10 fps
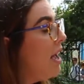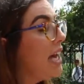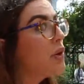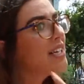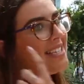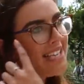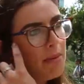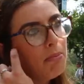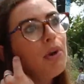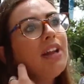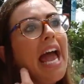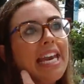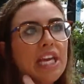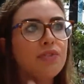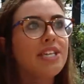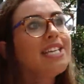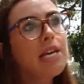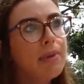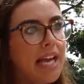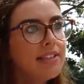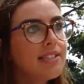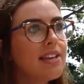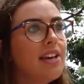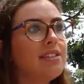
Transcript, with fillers: and you can sample any of the tea blends.